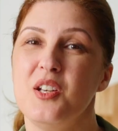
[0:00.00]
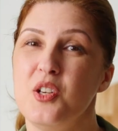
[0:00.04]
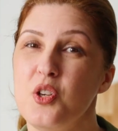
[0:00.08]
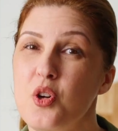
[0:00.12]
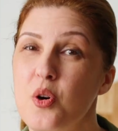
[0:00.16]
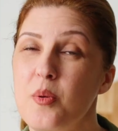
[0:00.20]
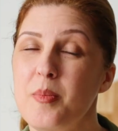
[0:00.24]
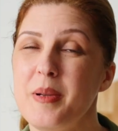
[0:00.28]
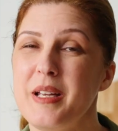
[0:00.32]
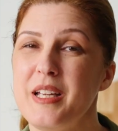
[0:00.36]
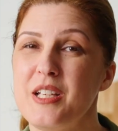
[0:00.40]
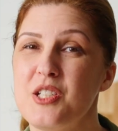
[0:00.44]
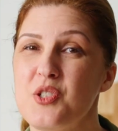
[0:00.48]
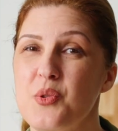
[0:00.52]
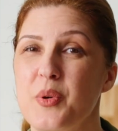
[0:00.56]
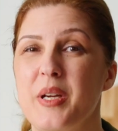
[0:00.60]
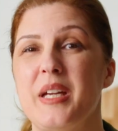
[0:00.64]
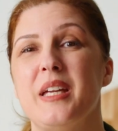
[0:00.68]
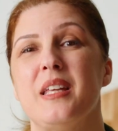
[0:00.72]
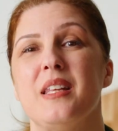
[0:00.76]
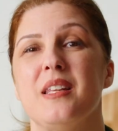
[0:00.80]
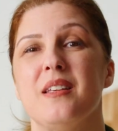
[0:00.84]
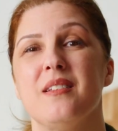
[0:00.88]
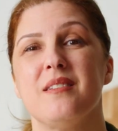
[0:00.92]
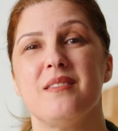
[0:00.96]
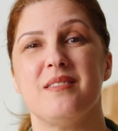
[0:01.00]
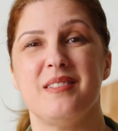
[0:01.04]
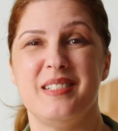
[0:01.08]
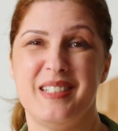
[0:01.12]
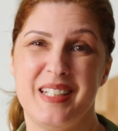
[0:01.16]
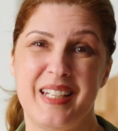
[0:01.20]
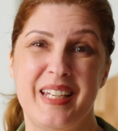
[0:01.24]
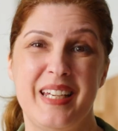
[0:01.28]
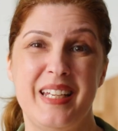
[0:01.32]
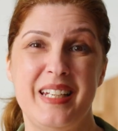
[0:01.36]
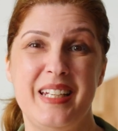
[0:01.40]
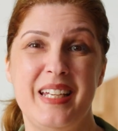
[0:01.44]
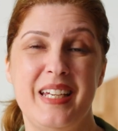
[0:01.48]
Normally doing
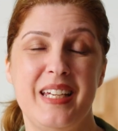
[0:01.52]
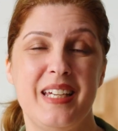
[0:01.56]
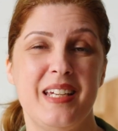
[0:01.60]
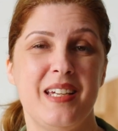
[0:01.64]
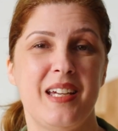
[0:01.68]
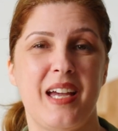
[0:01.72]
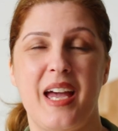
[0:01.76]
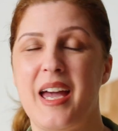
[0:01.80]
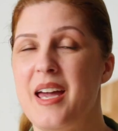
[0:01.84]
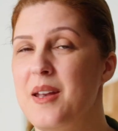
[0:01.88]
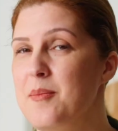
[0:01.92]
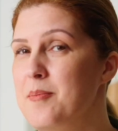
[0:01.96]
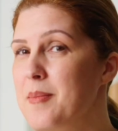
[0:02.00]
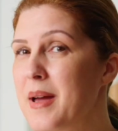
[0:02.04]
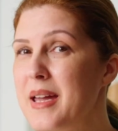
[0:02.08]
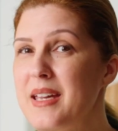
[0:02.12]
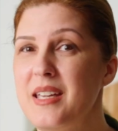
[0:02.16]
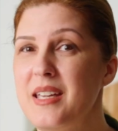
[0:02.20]
kneading and